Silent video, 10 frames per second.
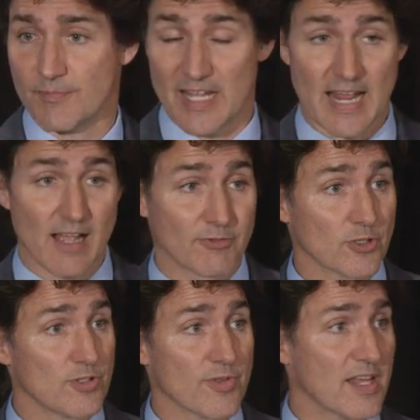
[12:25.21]
And after
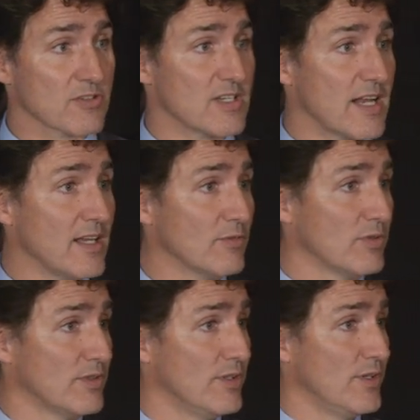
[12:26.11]
2008,
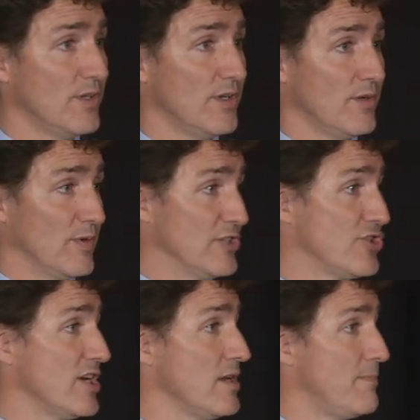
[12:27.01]
when
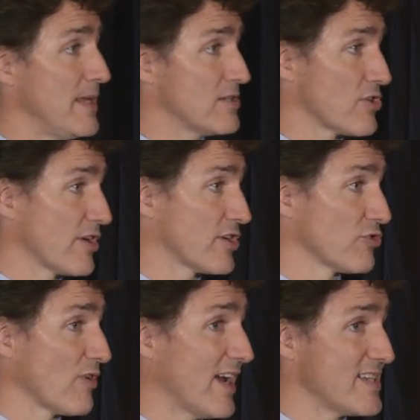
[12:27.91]
GDP started to
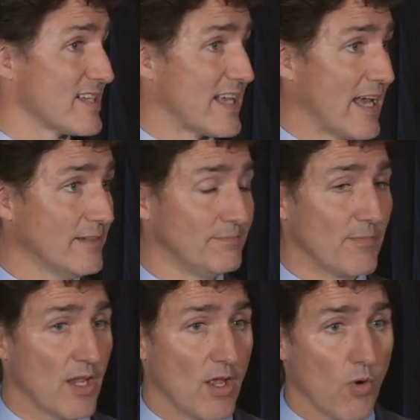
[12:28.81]
rise again,
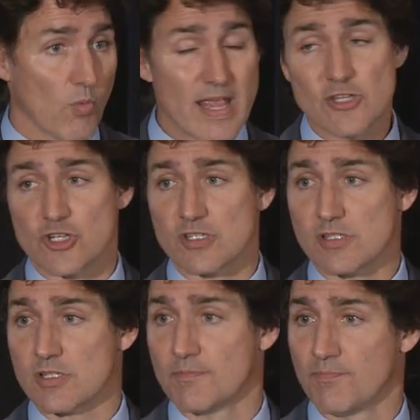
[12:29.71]

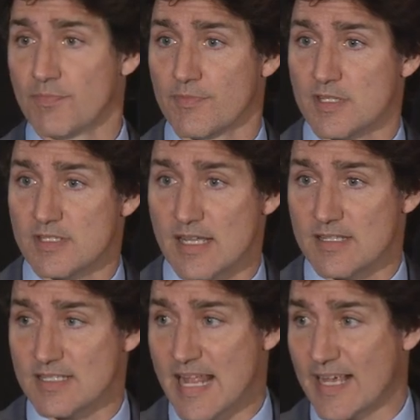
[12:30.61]
wages stayed
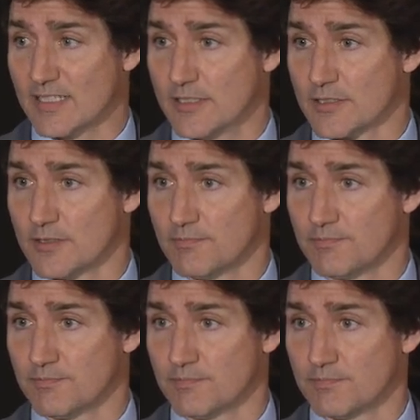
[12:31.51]
stagnant.
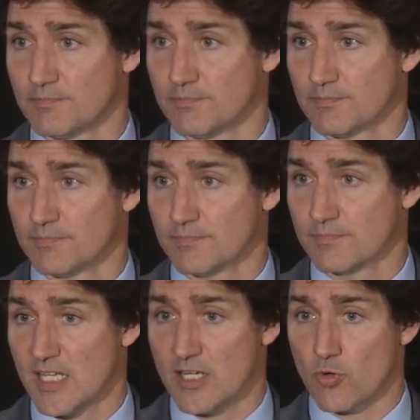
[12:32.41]

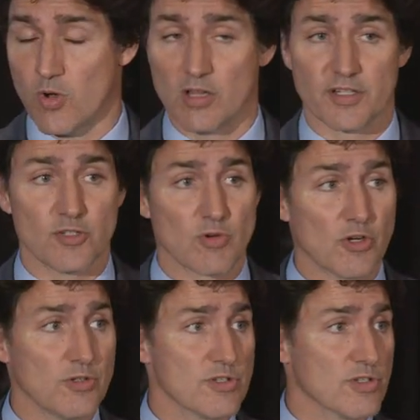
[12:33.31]
Inequality
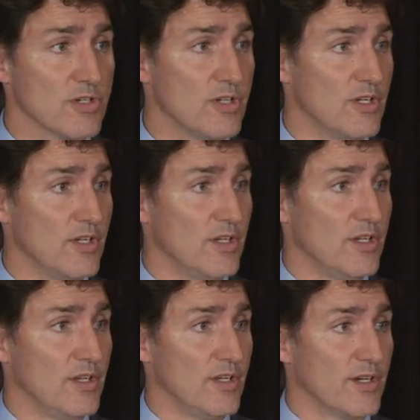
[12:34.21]
rose,
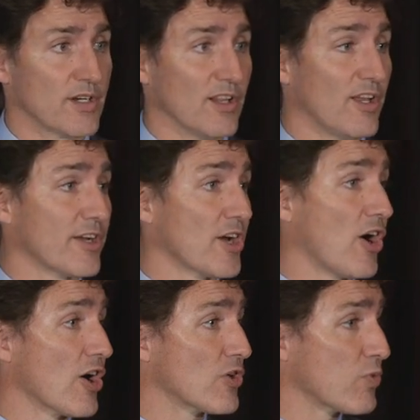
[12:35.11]
and a lot of
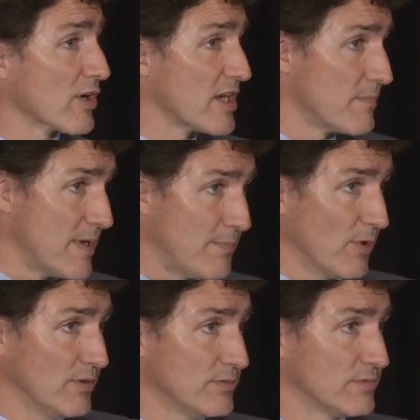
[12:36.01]
hardworking people